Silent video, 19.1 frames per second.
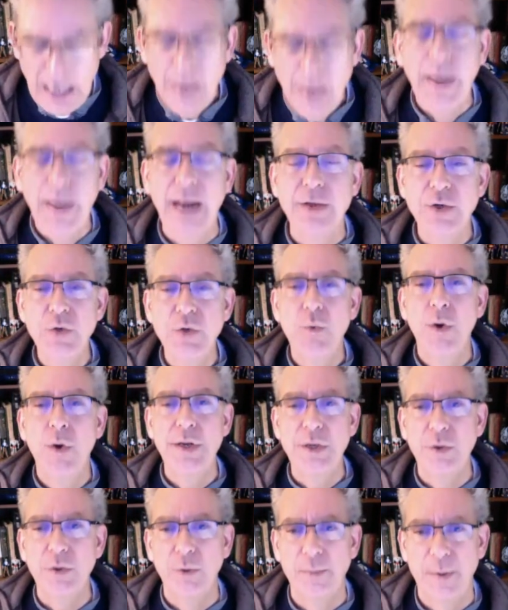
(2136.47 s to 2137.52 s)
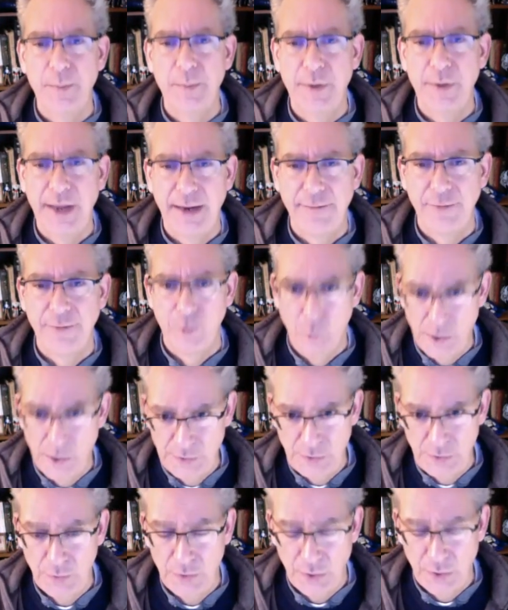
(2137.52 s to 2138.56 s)
but i do want you to remember that for
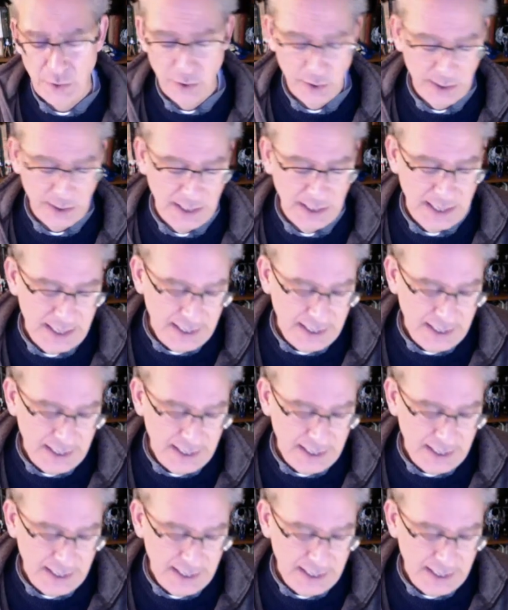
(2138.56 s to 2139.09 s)
russell kirk